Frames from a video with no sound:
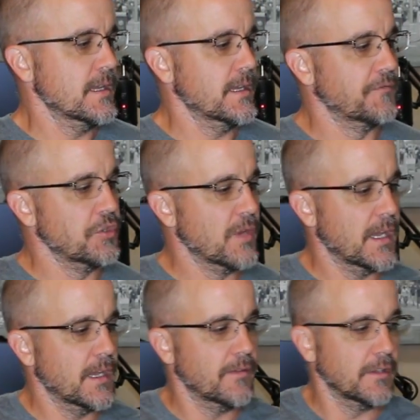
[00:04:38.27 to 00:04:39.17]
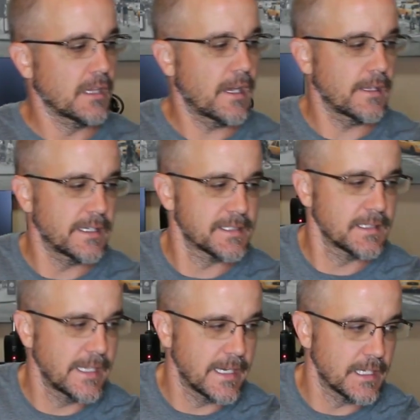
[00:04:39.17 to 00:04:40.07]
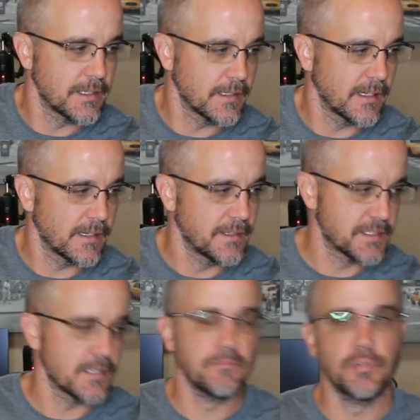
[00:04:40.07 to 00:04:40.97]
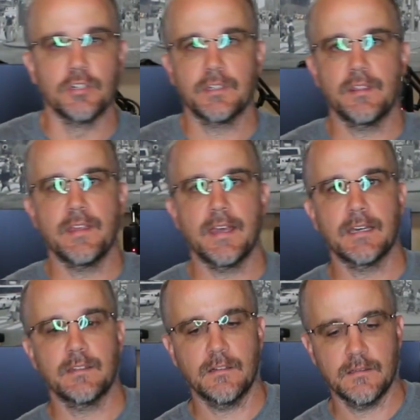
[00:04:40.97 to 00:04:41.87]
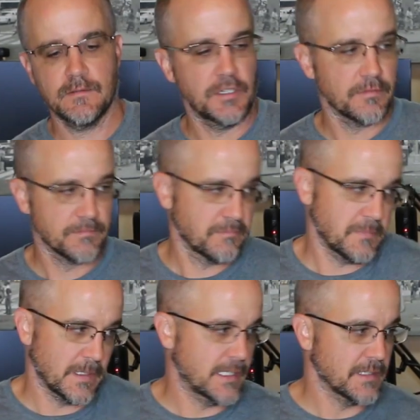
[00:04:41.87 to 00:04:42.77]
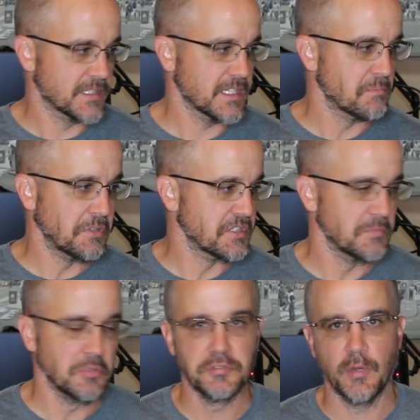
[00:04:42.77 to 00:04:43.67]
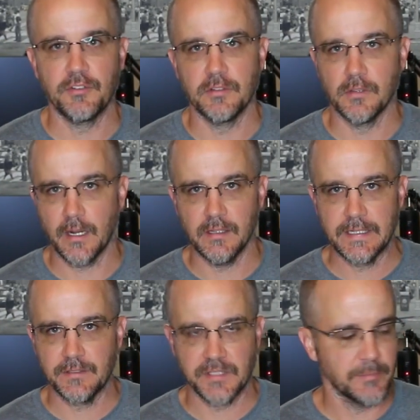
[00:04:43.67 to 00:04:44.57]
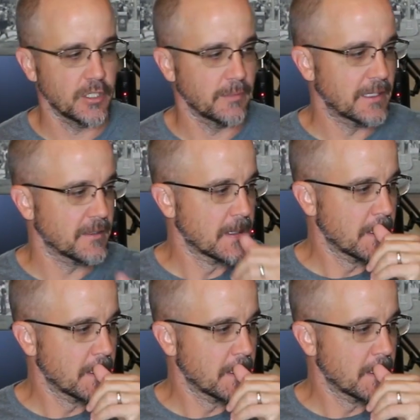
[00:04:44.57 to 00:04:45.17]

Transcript: If you have a lot less land, this is a book that, you know, again, same principles, whether a lot of land or small amount.